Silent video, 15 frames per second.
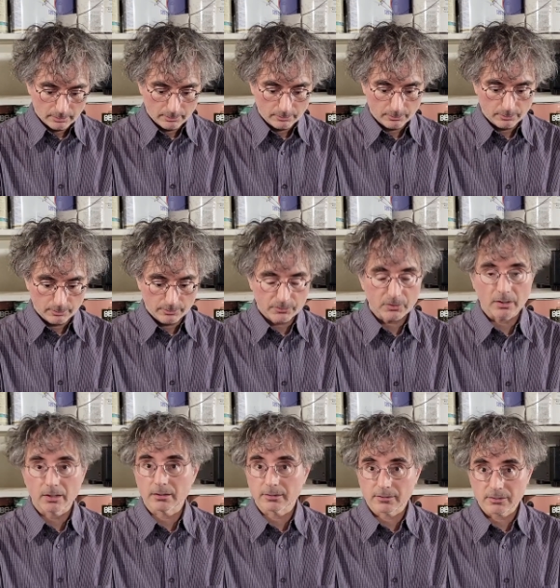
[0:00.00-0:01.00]
or
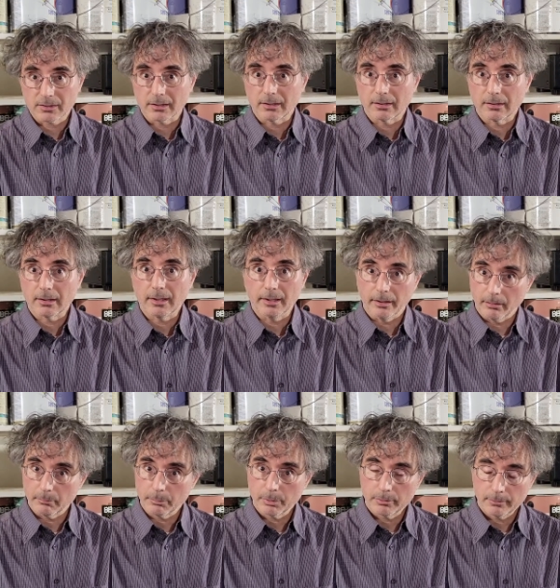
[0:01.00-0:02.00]
solid-state amp.